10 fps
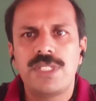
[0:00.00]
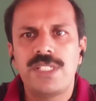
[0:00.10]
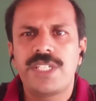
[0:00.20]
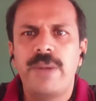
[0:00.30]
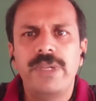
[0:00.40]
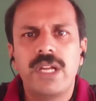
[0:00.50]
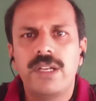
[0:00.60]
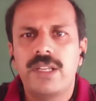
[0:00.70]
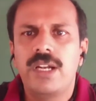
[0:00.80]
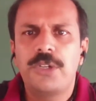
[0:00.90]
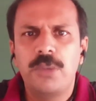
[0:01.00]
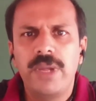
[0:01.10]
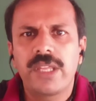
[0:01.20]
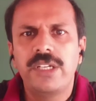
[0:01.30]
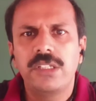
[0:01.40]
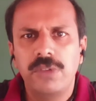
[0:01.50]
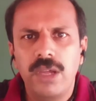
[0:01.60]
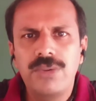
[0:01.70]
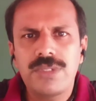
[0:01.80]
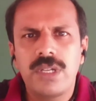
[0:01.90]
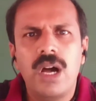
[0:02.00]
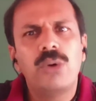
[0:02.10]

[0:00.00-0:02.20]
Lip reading: which is coming under electromagnetic waves,